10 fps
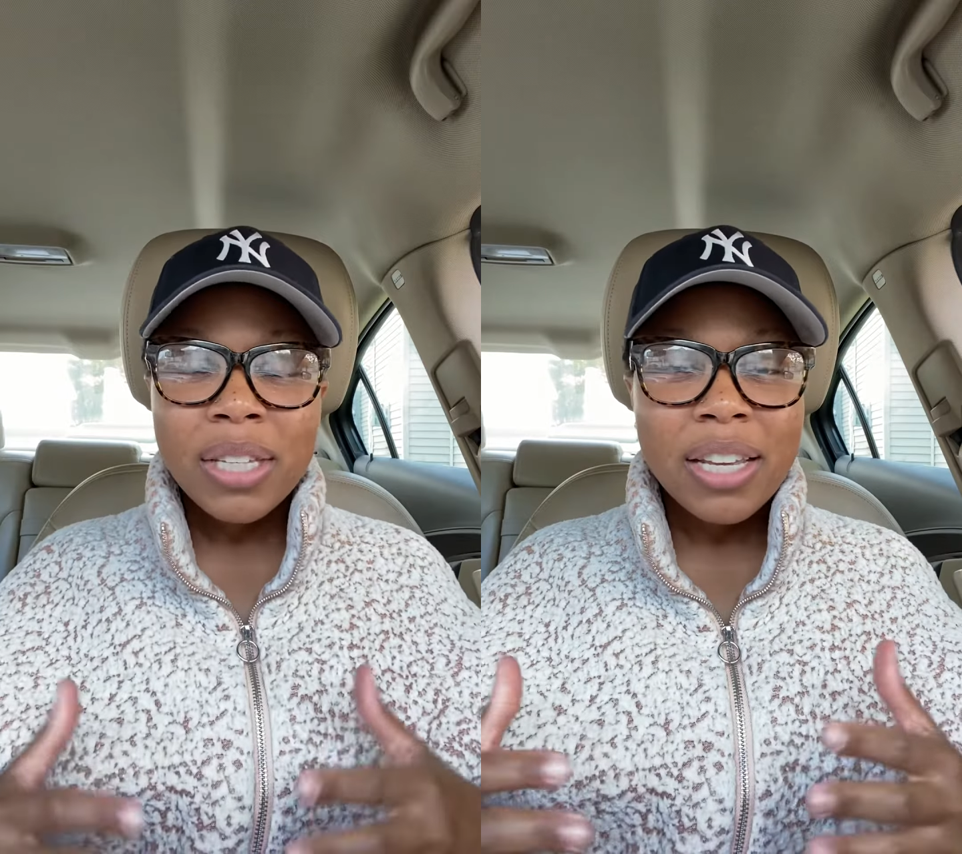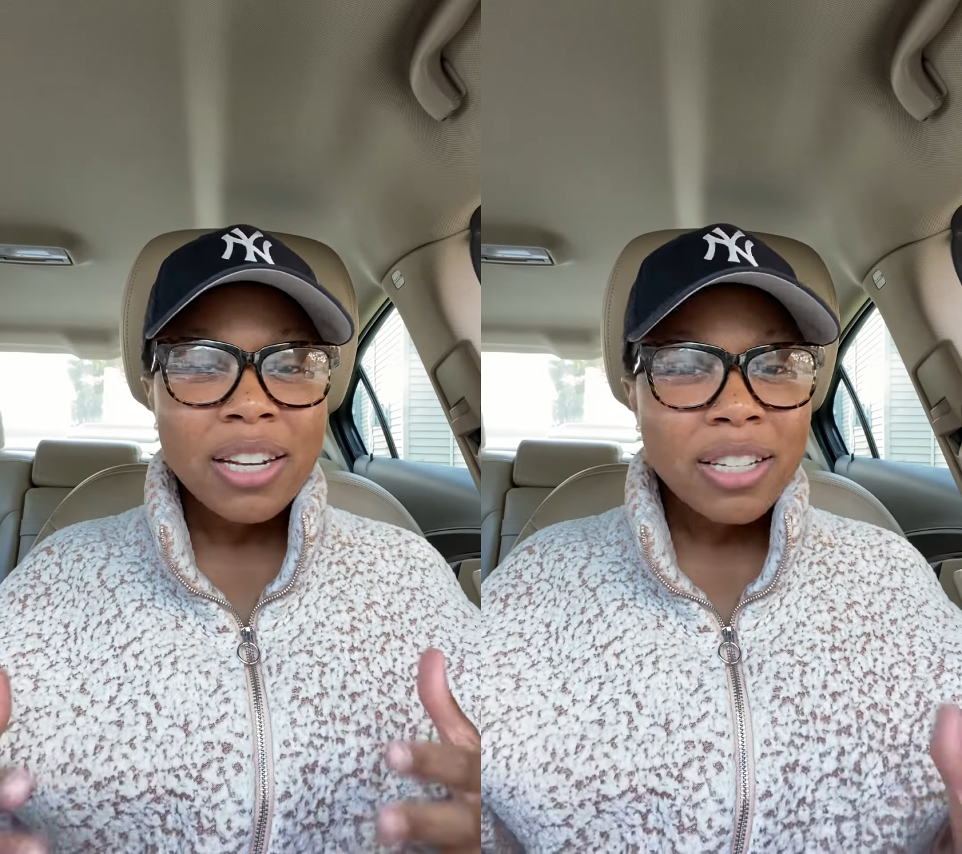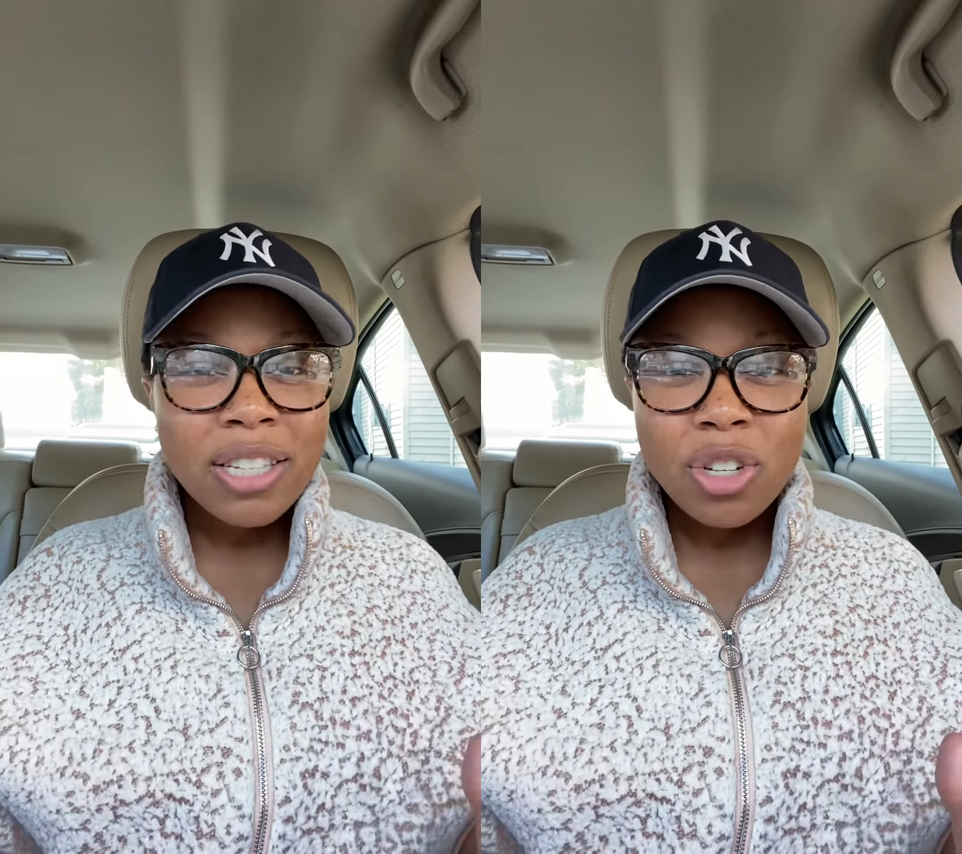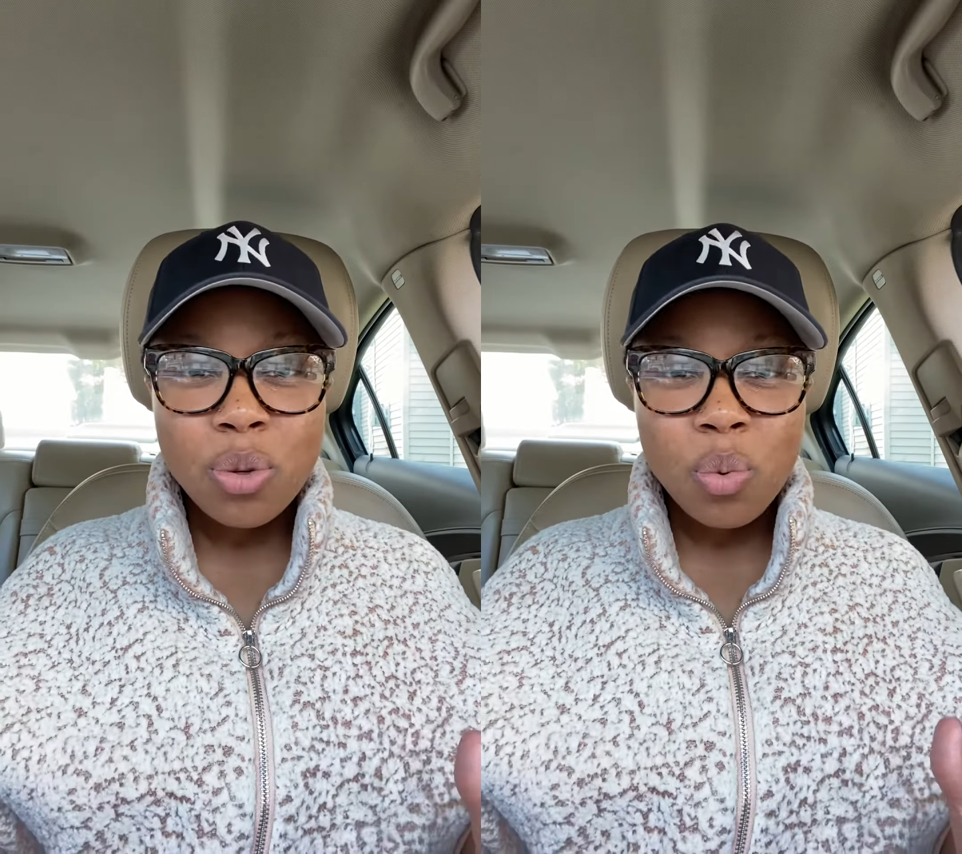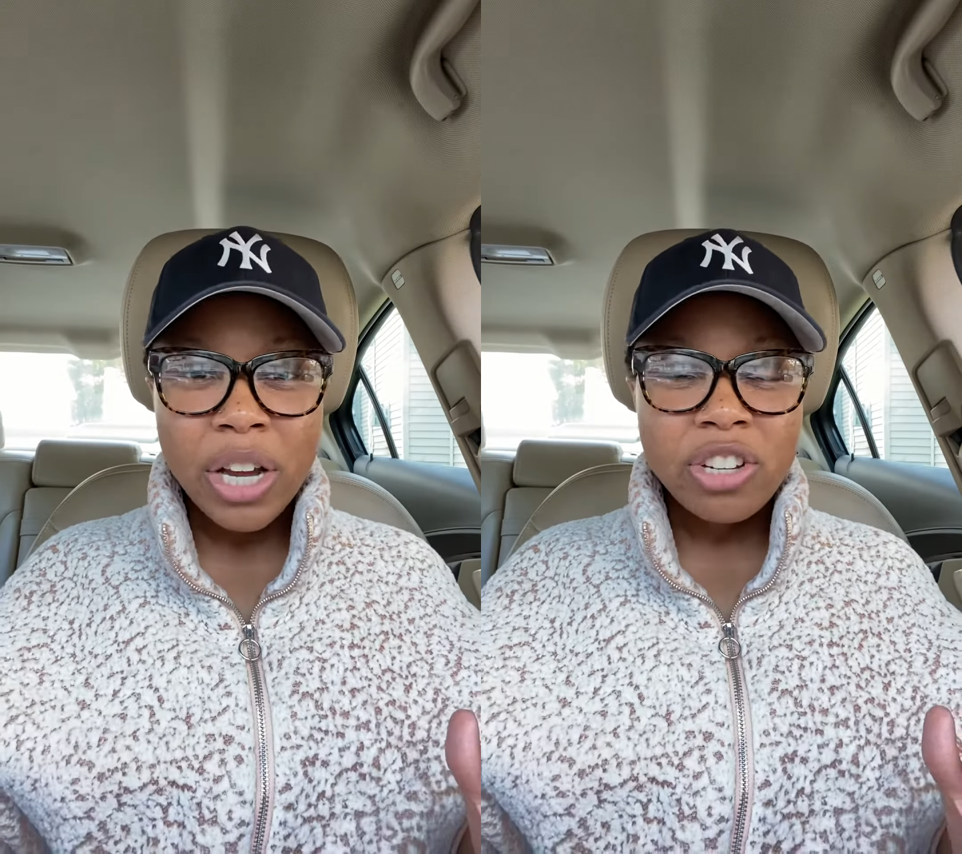in a
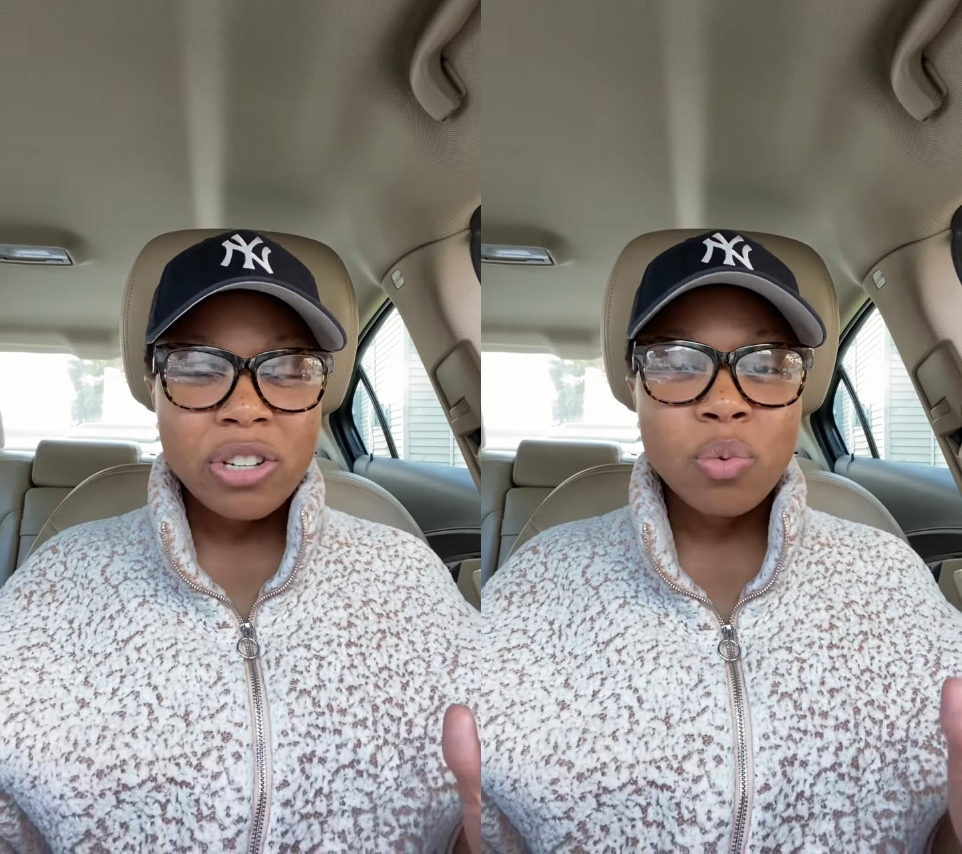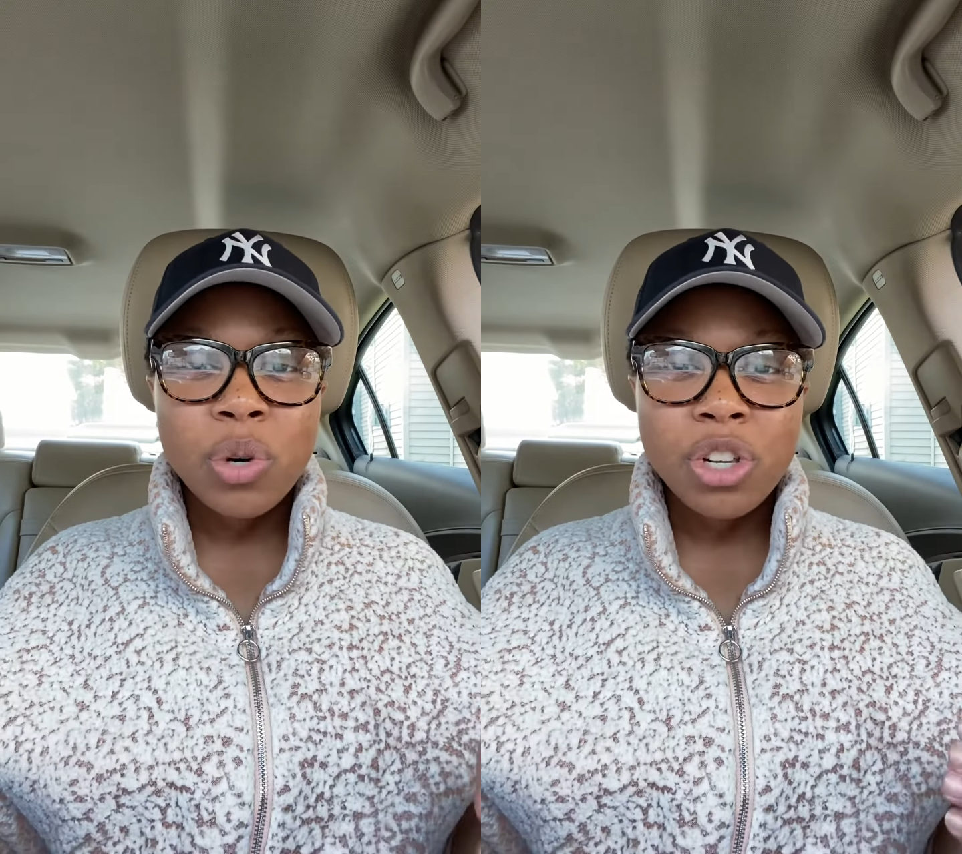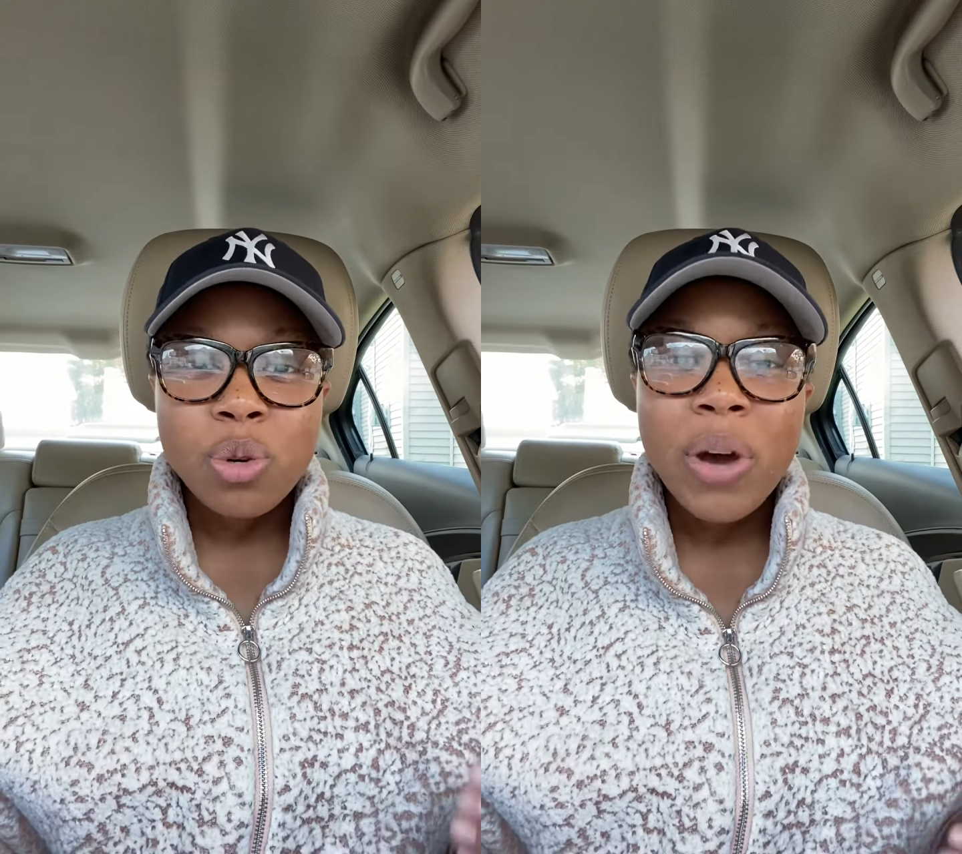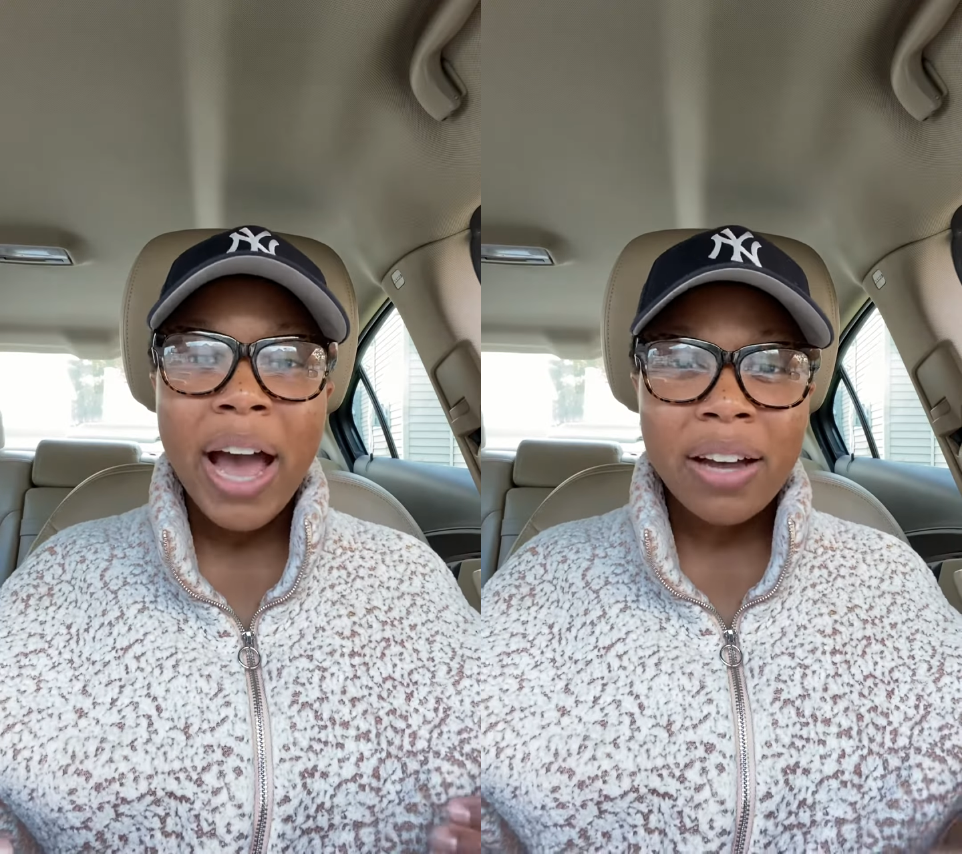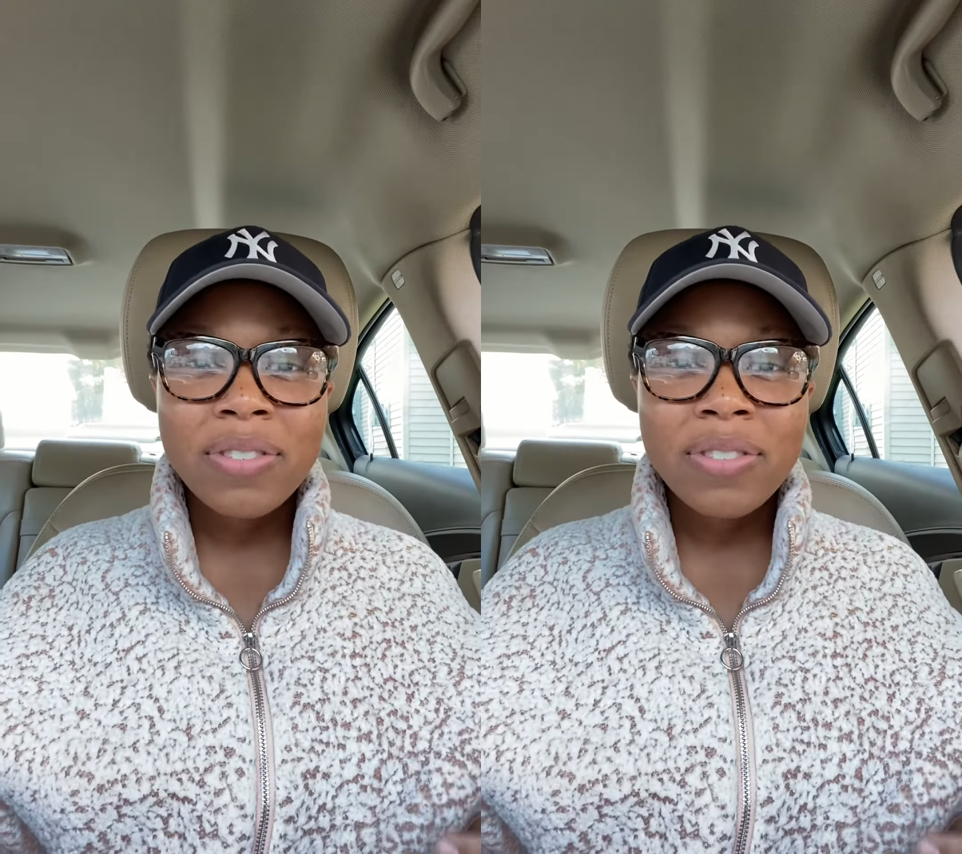situation where you have